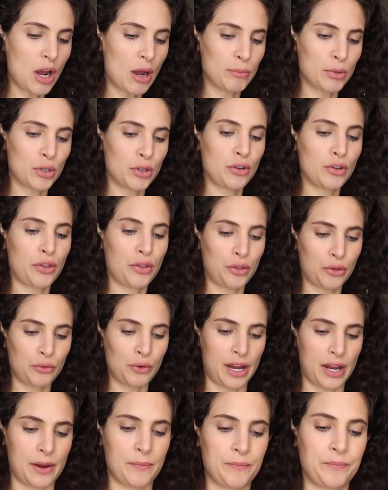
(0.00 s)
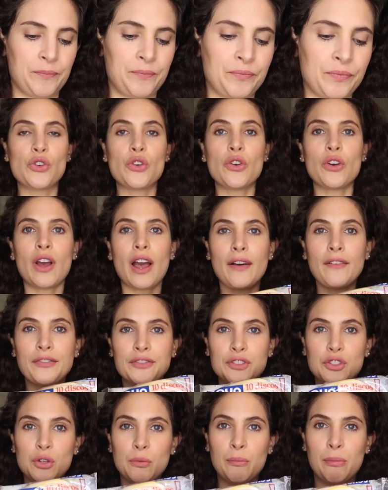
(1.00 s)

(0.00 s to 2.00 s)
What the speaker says: number 3, you have to